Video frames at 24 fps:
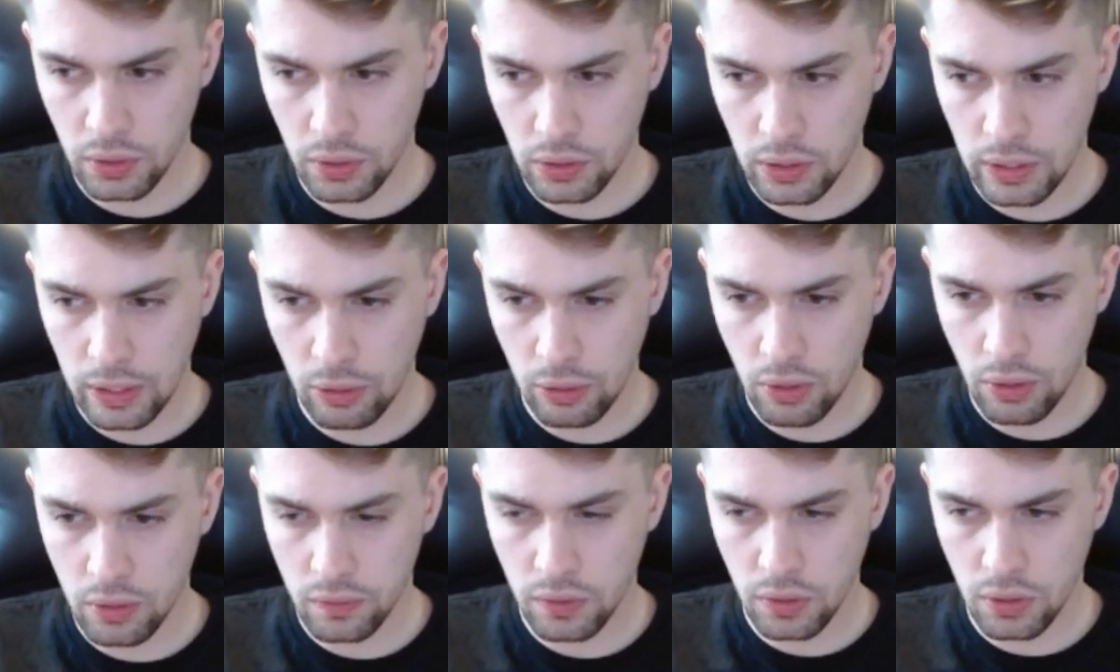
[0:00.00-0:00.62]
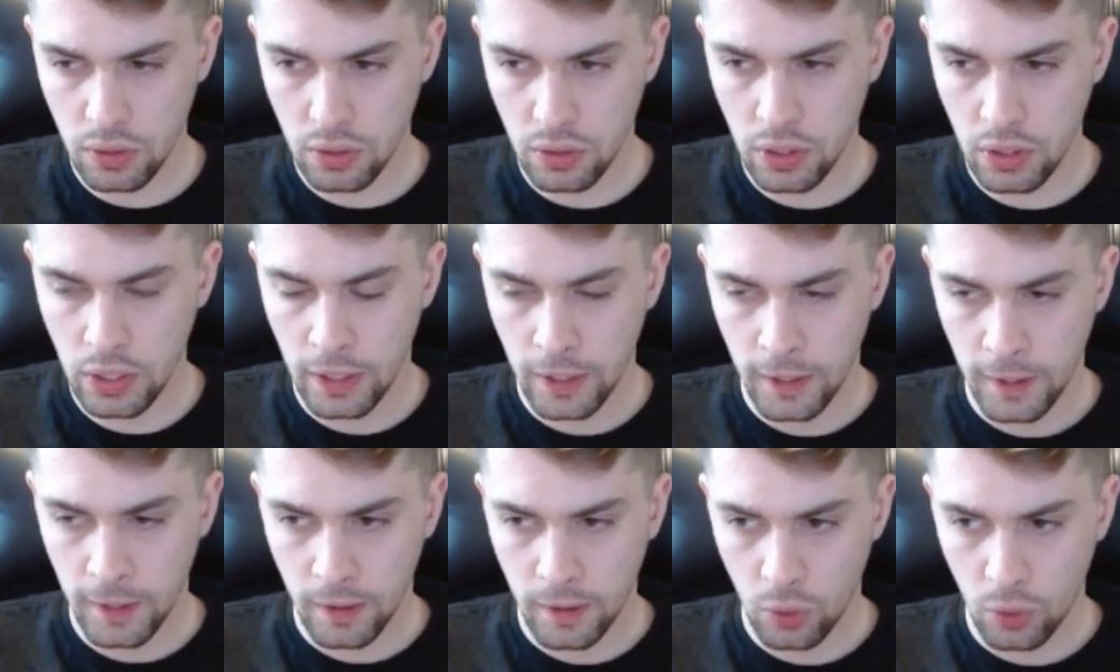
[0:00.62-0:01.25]
However,
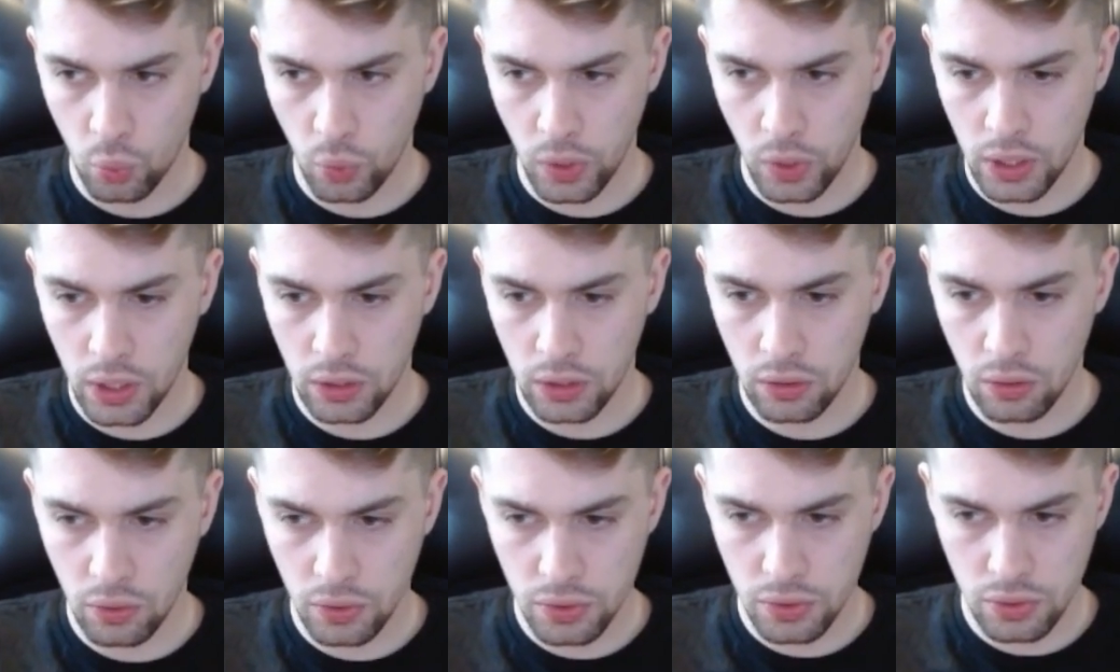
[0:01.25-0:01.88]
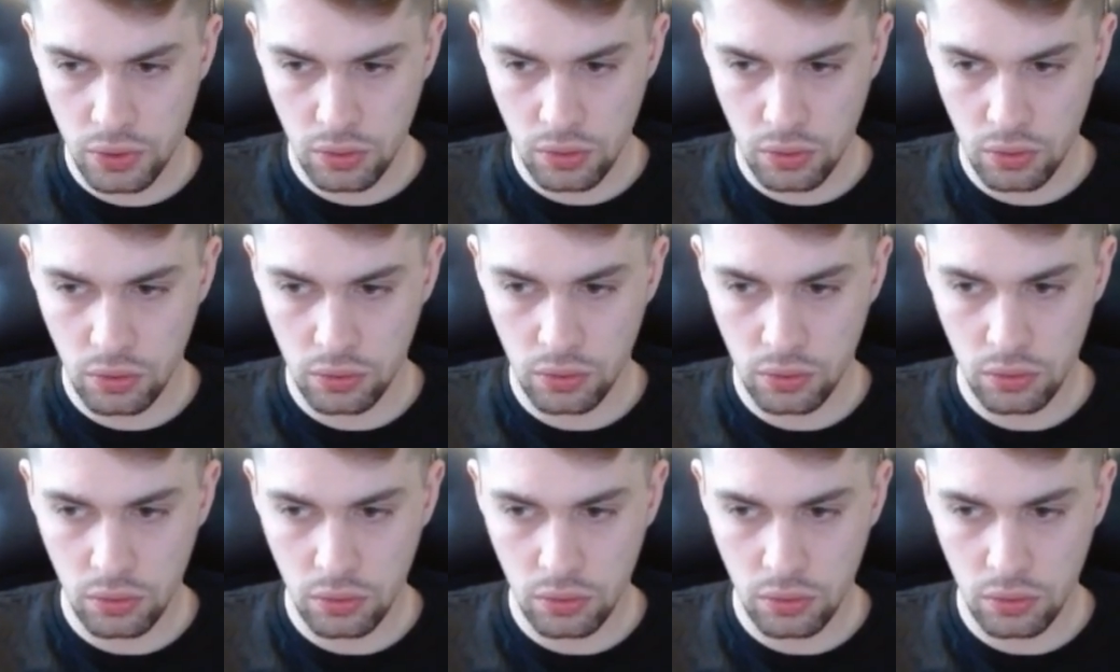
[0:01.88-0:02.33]
we can also